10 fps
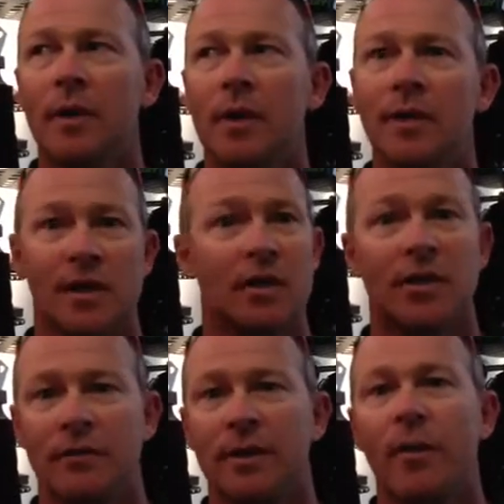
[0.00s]
He's only
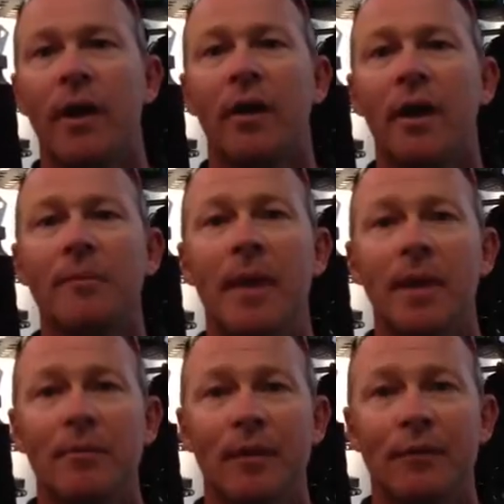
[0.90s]
doing one
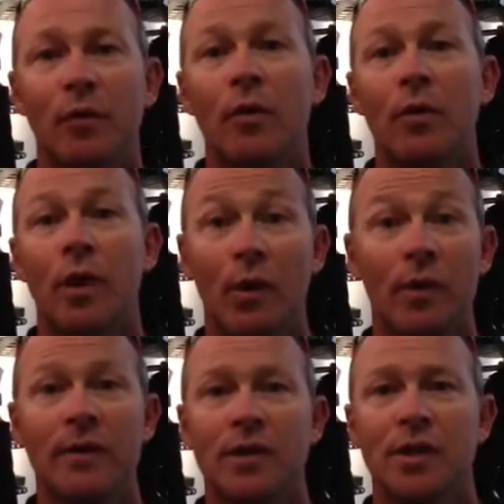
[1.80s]
Ironman before
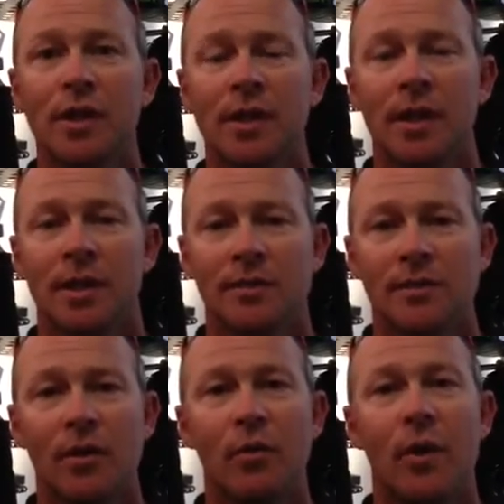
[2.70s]
Kona this year,
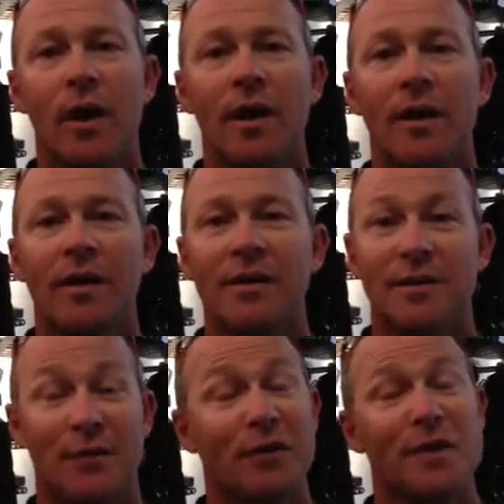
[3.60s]
so
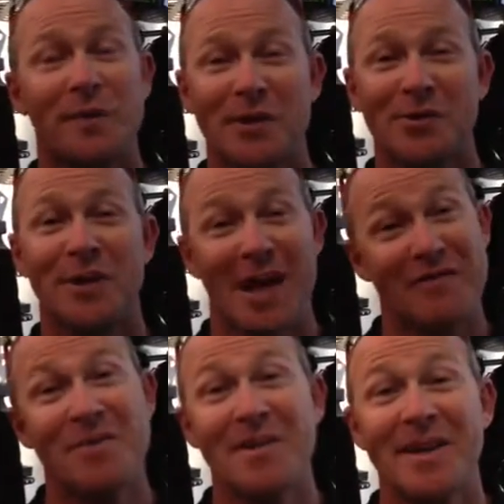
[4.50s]
it's very special to have
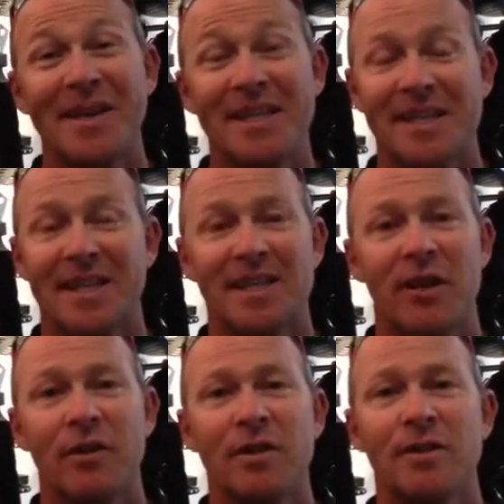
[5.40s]
him at Nice, and it's
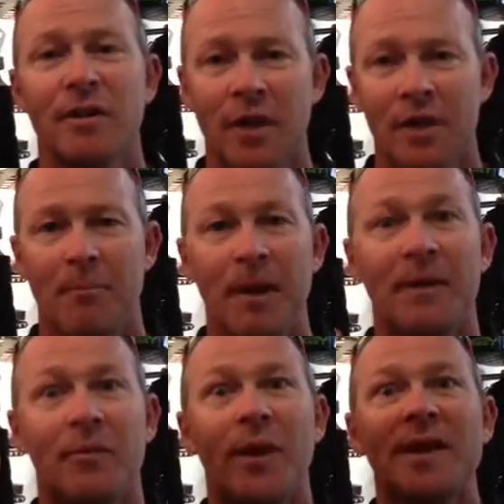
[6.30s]
going to
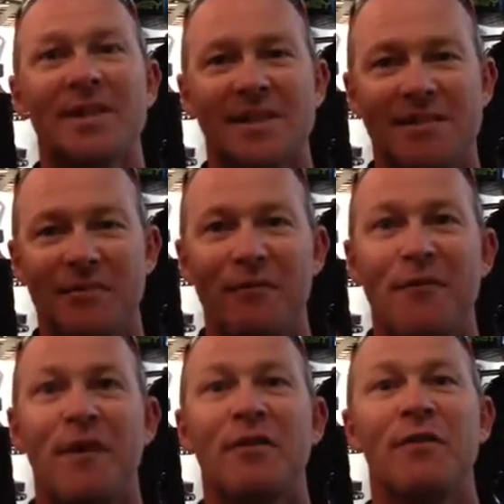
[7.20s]
make the race
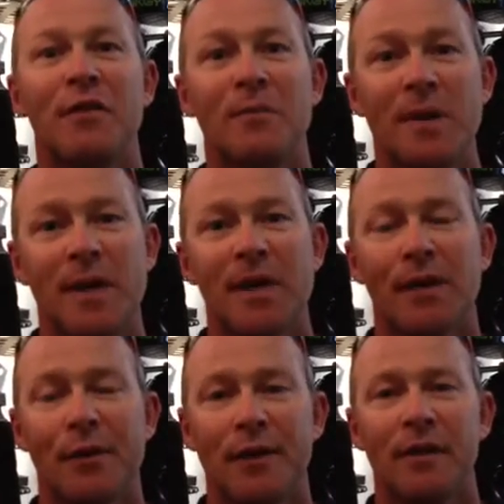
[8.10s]
very, very big. I
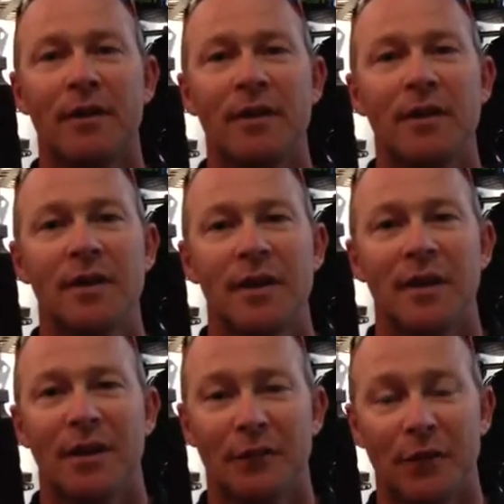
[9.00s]
think that
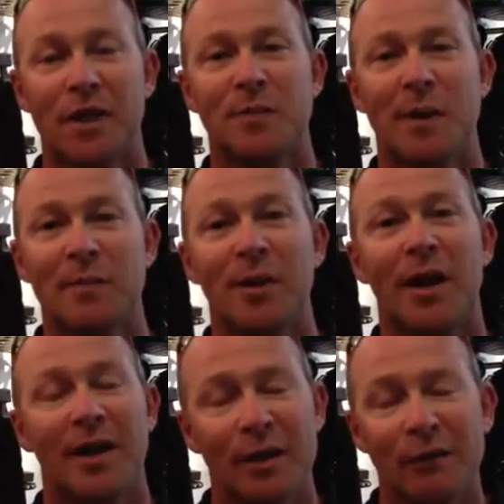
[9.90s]
the French people
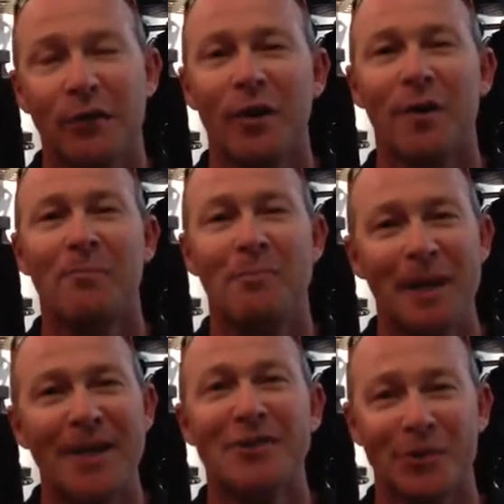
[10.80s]
are in for a
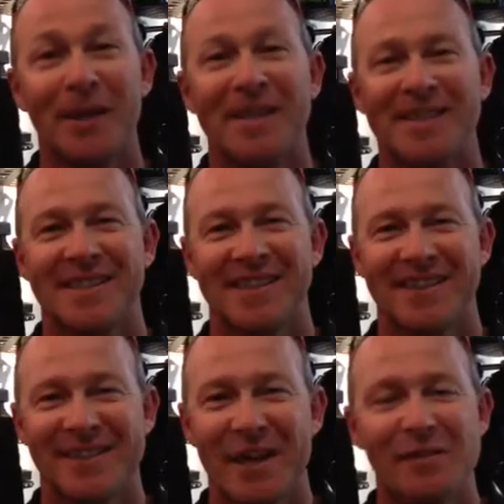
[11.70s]
big treat
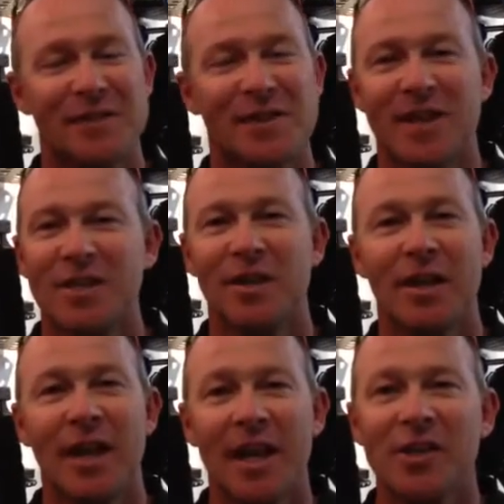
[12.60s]
to have such a
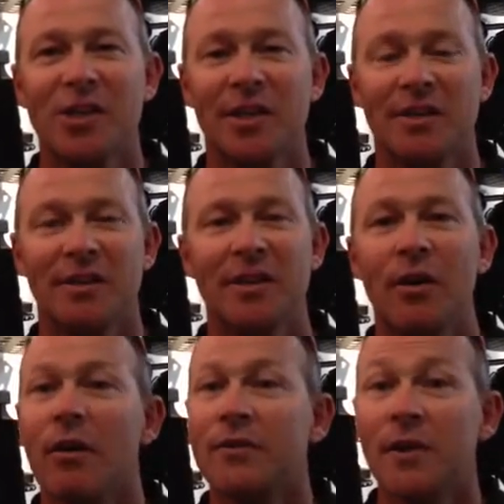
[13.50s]
legend,
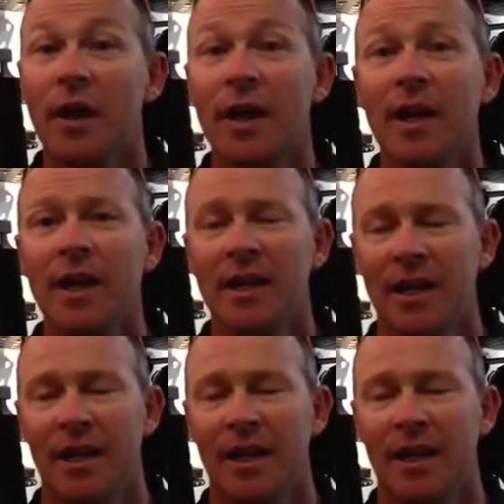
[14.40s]
of cycling